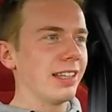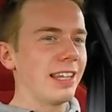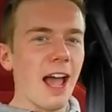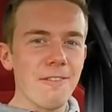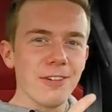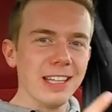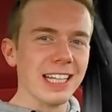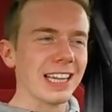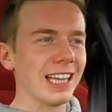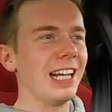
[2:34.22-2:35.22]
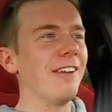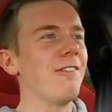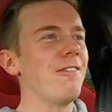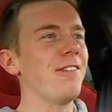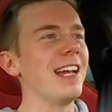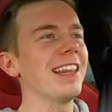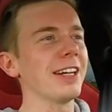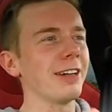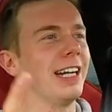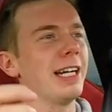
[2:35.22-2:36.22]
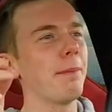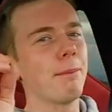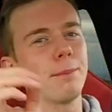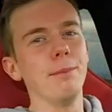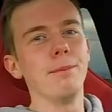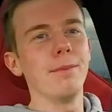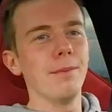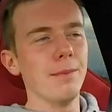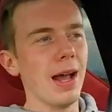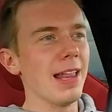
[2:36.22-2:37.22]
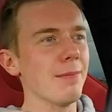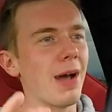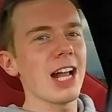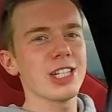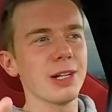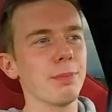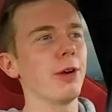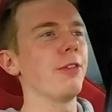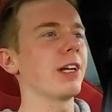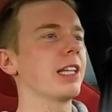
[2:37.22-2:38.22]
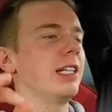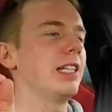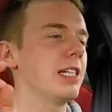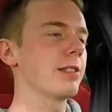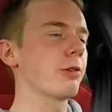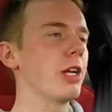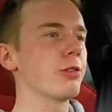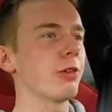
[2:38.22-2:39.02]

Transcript: definitely featuring and matching perfectly this Range